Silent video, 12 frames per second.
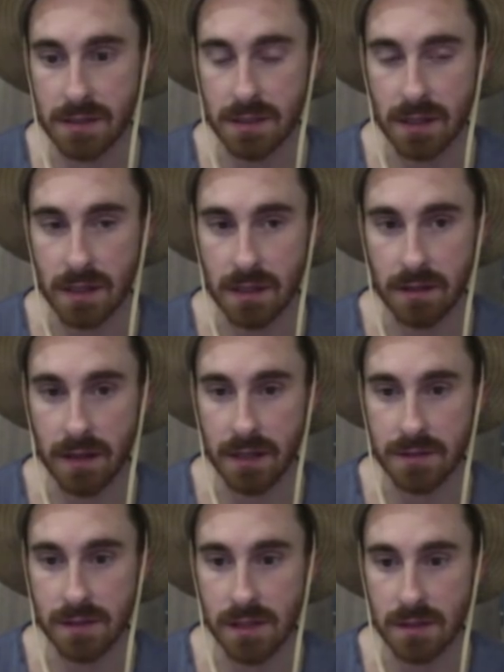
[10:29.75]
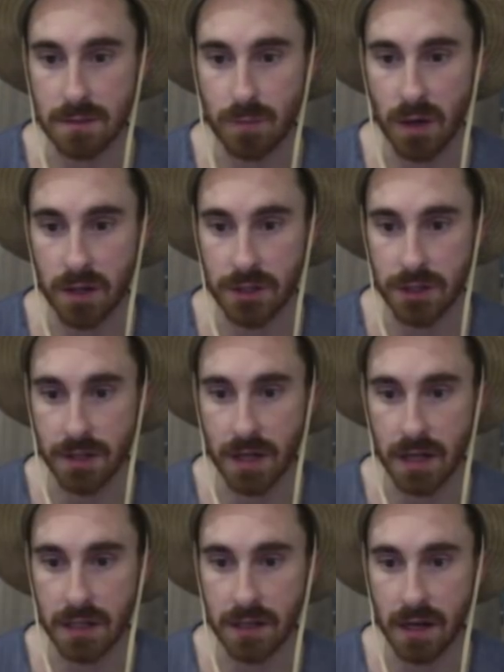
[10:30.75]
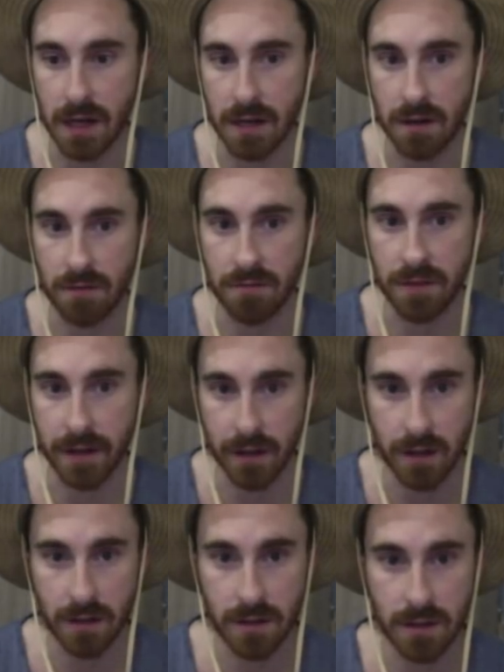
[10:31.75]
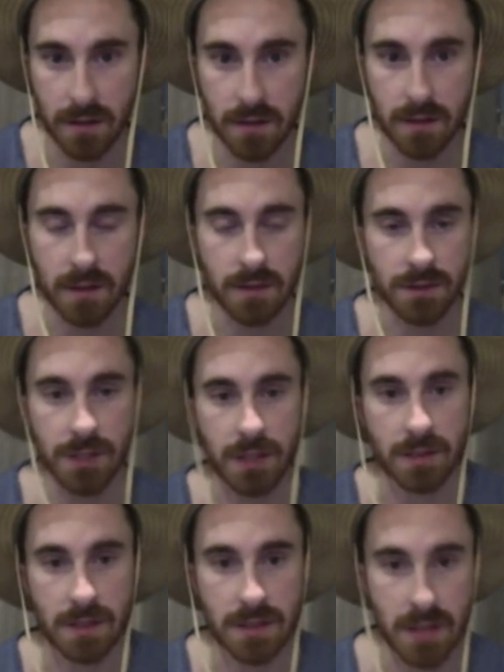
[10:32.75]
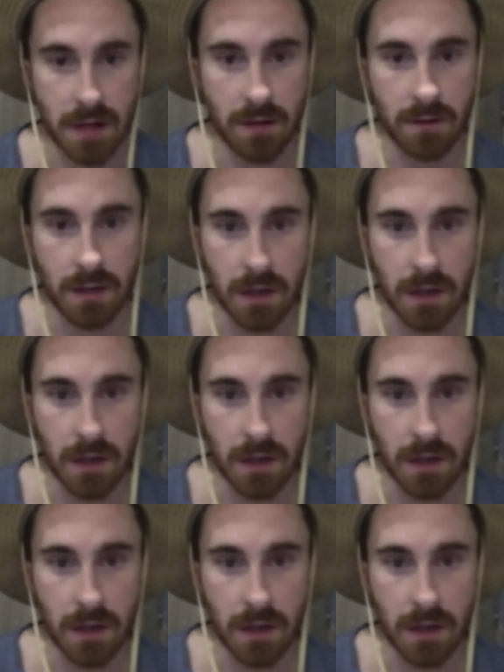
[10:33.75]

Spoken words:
I see this Punisher 99 on Vigor. Check this out.